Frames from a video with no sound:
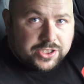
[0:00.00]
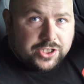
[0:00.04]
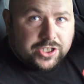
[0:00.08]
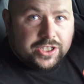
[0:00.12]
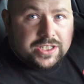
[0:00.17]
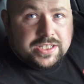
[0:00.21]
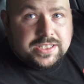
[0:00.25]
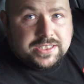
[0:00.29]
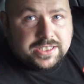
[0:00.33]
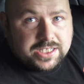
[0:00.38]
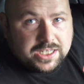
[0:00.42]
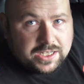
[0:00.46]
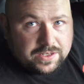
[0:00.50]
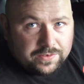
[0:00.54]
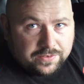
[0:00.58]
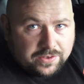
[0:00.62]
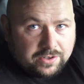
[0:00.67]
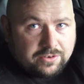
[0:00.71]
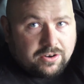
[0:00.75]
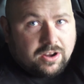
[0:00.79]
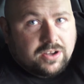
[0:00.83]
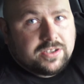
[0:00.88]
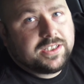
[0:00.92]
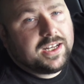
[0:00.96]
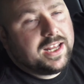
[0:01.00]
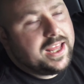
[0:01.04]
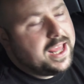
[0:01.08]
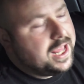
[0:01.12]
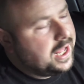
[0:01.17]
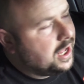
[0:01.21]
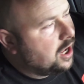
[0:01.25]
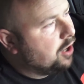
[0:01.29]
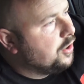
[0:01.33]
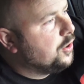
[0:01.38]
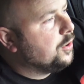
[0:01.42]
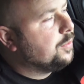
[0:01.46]
You can see if they're
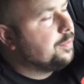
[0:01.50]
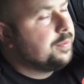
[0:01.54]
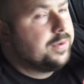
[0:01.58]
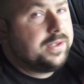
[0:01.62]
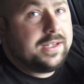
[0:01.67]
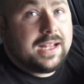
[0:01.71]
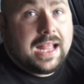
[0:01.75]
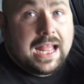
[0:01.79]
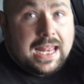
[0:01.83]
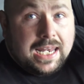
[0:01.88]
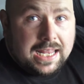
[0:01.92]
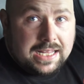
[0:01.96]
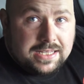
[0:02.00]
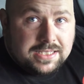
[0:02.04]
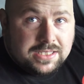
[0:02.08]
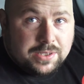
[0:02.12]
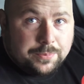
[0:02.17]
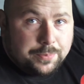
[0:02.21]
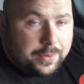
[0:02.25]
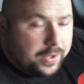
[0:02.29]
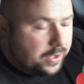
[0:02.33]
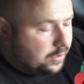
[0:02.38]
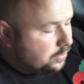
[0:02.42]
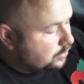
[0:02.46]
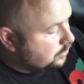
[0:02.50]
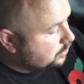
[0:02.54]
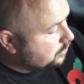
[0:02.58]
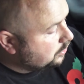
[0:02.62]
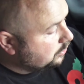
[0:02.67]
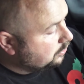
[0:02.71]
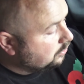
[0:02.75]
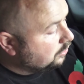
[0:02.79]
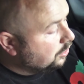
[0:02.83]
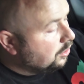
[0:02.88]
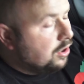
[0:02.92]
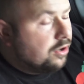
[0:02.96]
oscillating, going up and down like it's supposed
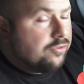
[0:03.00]
to,